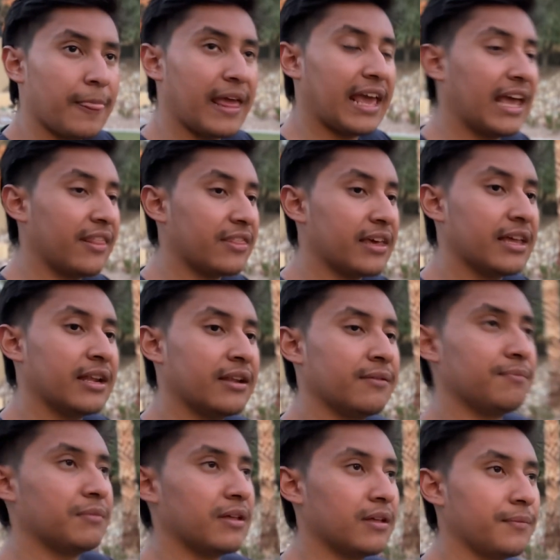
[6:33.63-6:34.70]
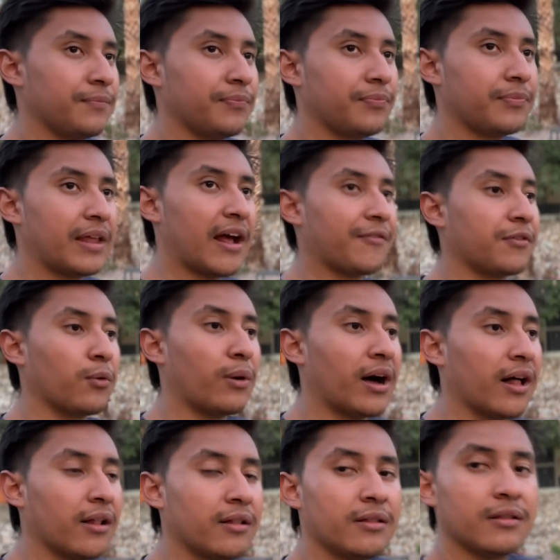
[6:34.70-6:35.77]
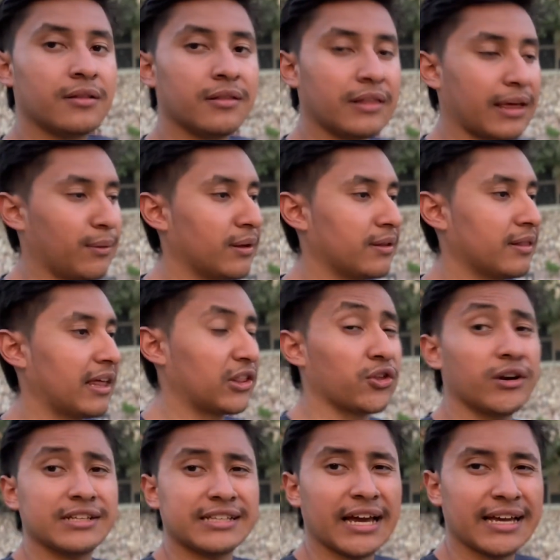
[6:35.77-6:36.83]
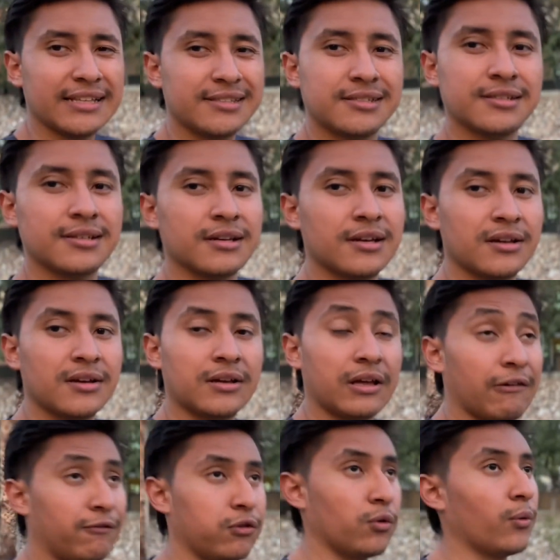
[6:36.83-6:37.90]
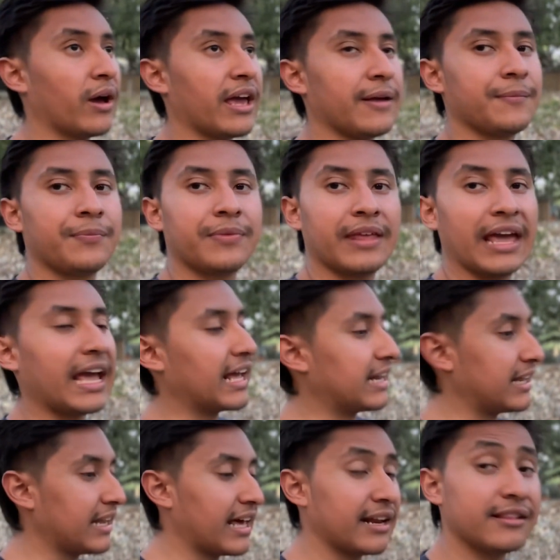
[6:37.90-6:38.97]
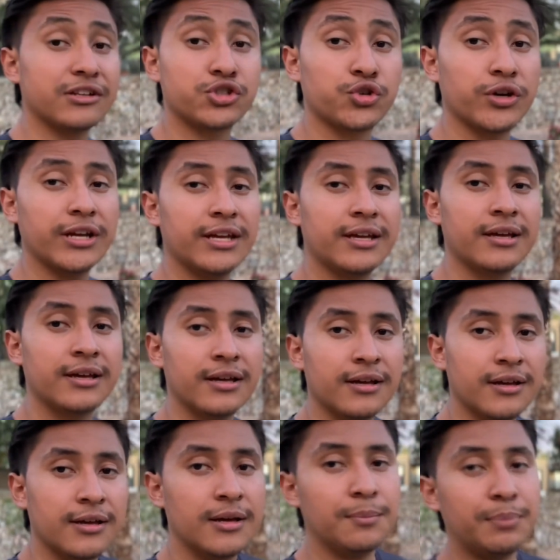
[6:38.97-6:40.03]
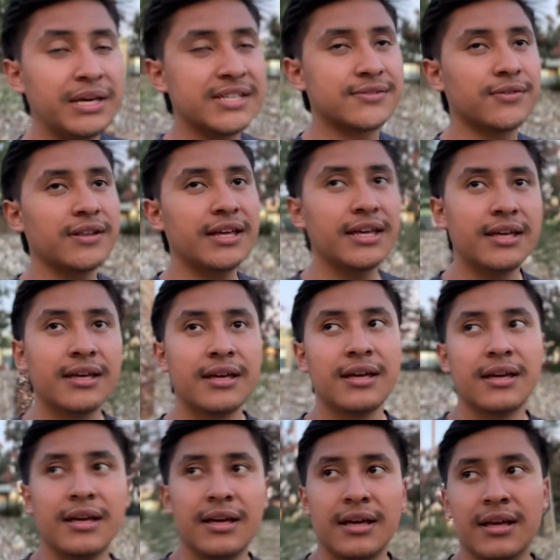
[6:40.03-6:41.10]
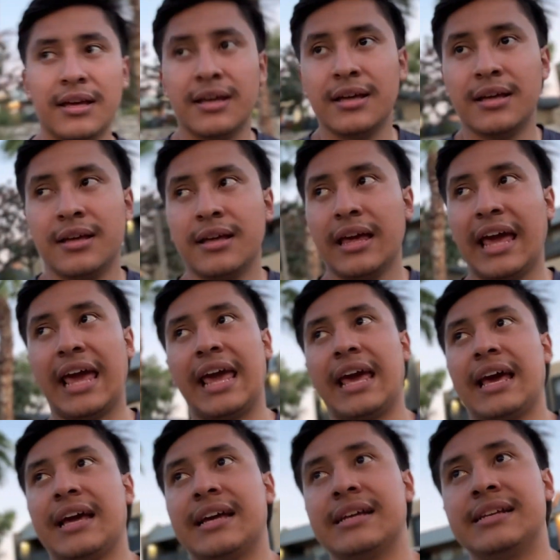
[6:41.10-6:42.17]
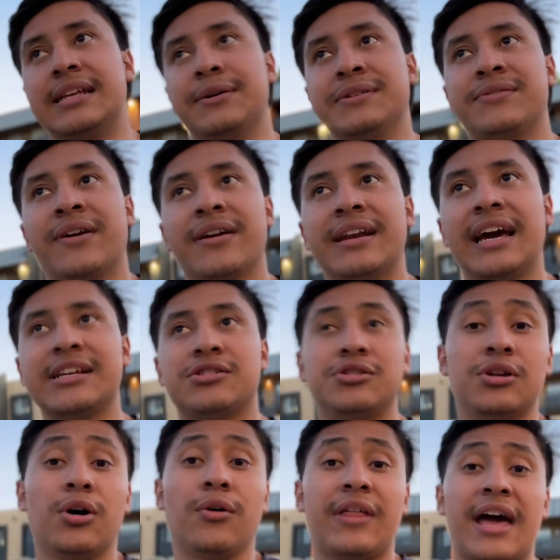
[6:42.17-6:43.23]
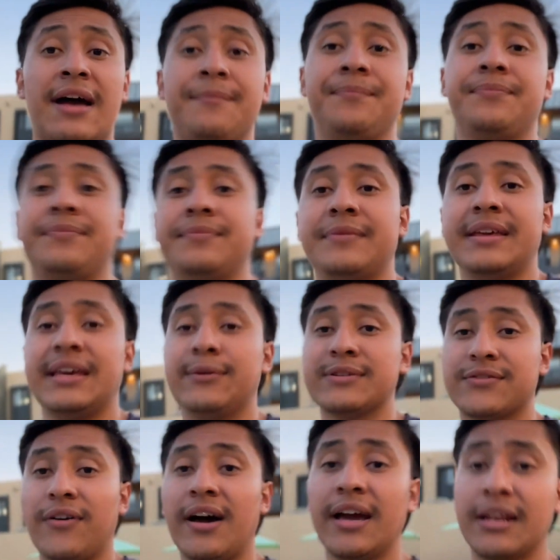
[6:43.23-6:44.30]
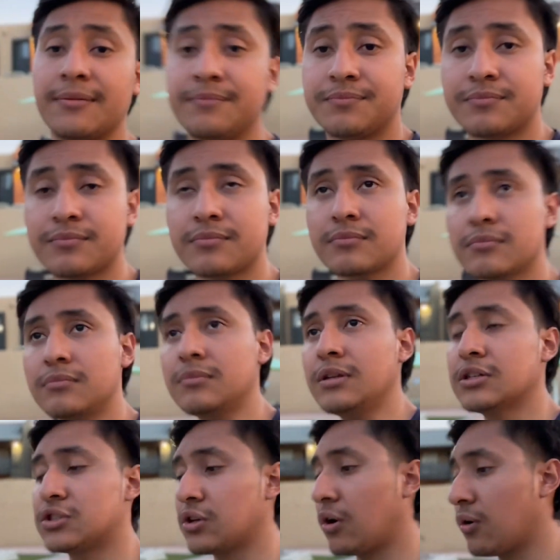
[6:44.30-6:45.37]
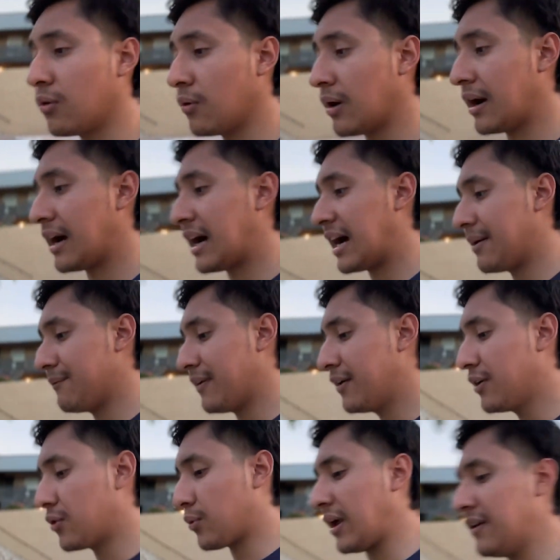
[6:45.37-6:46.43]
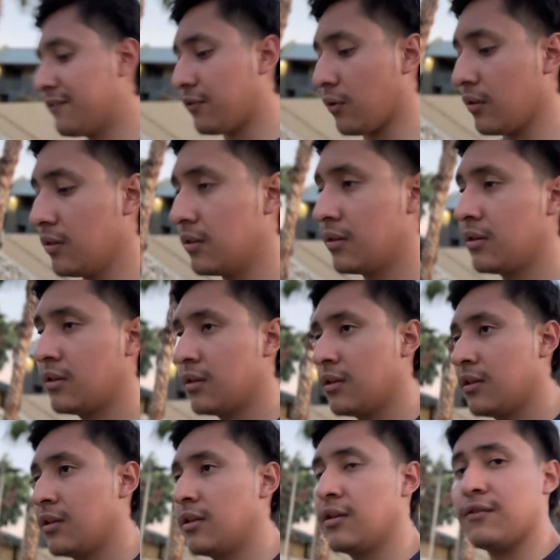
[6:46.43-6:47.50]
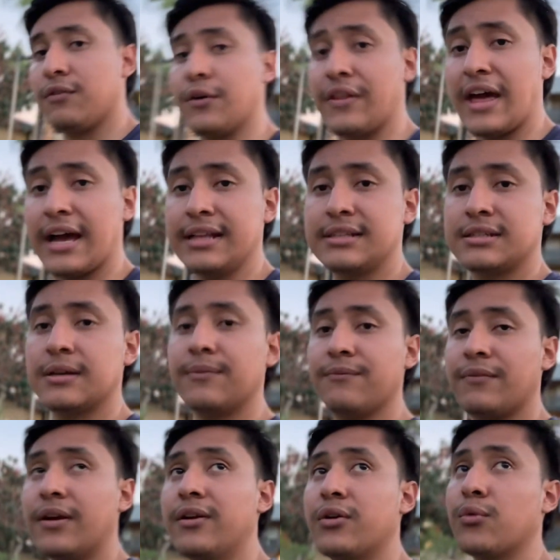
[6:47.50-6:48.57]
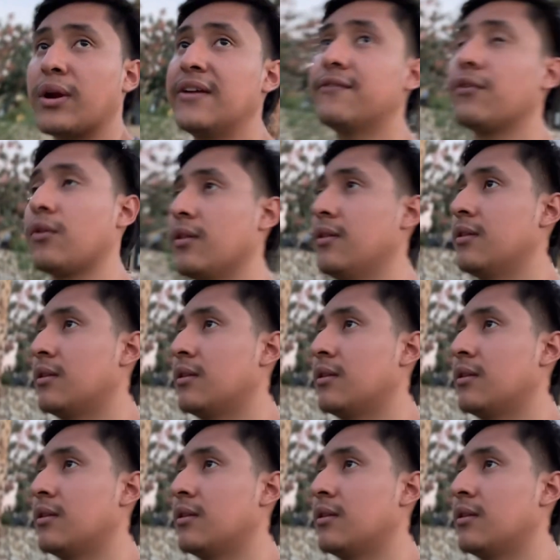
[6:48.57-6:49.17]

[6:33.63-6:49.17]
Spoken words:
and then after a while, like 30 seconds, it flew away, and it landed in a tree peacefully, and it was very nice to know that he was fine. So I'm very grateful for that. Very grateful